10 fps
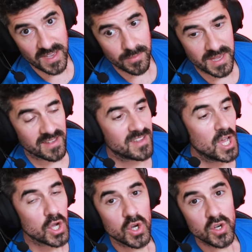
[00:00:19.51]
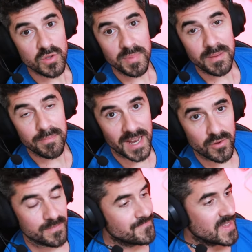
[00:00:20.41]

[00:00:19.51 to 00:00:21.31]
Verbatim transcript: ABS could be better